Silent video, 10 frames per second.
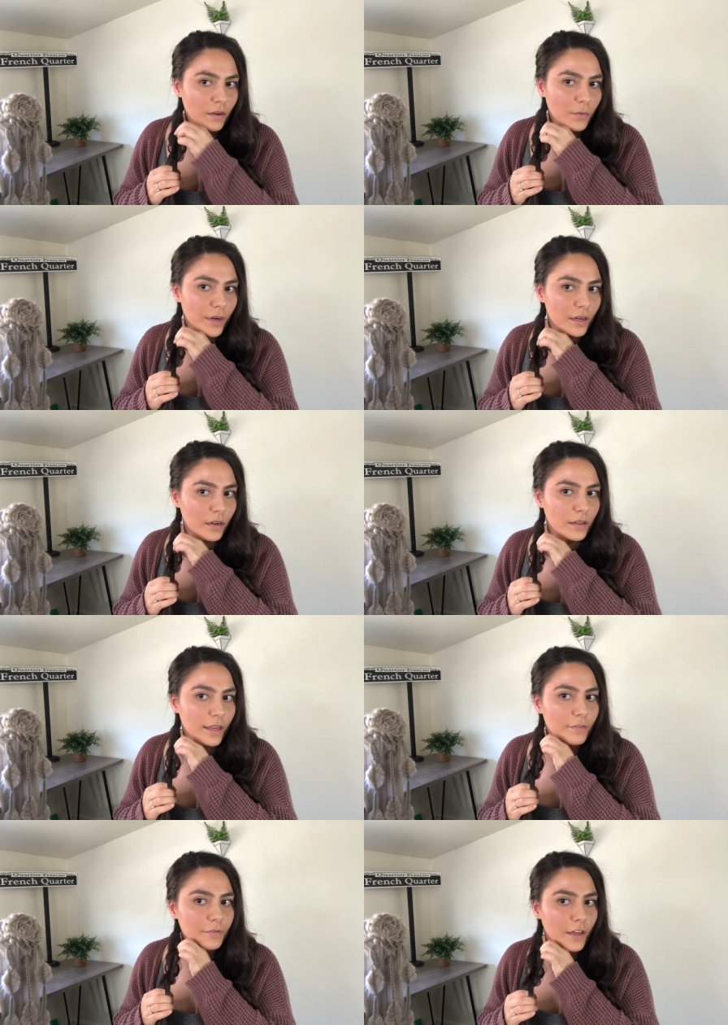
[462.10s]
We're gonna
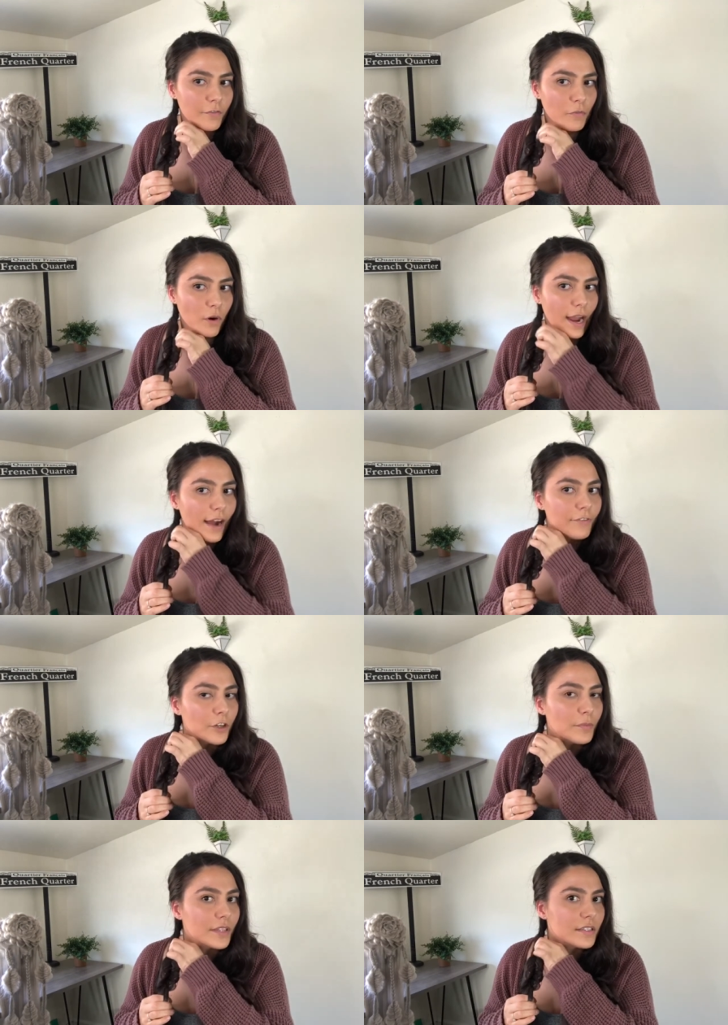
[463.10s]
like fluff more
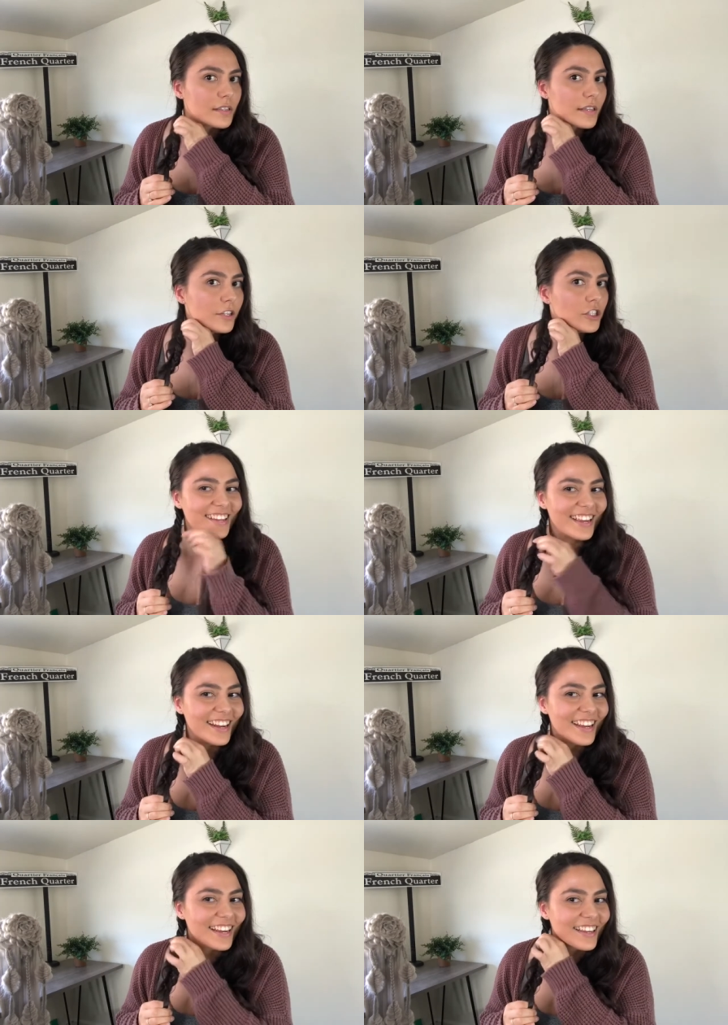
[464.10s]
after, but this is like just
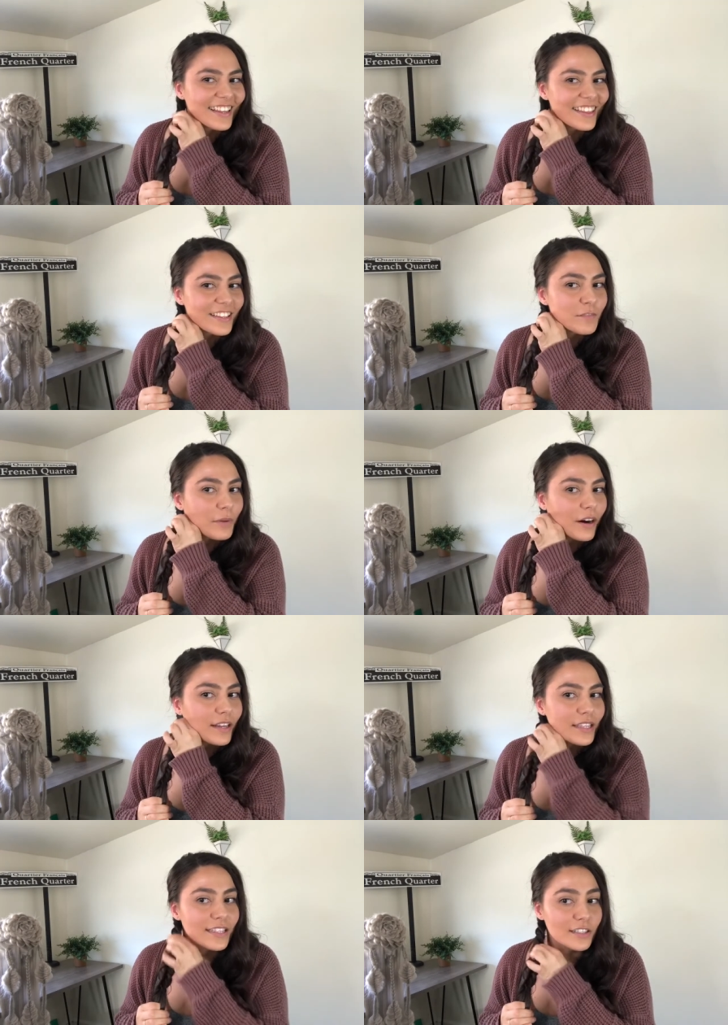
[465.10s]
getting this part
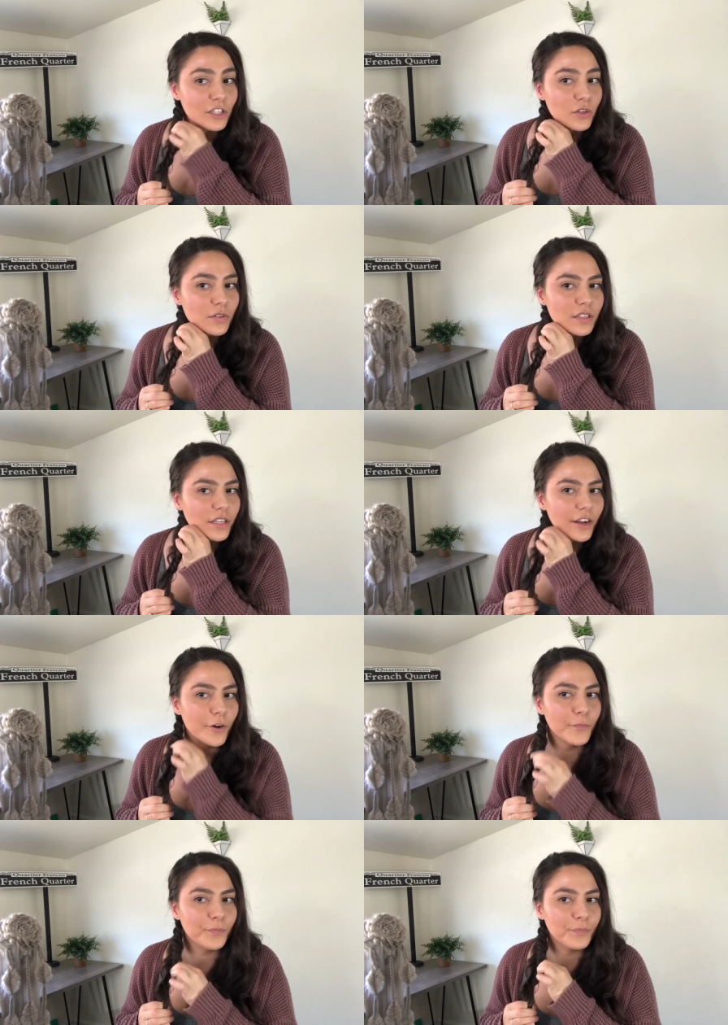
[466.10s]
at least loose, you know?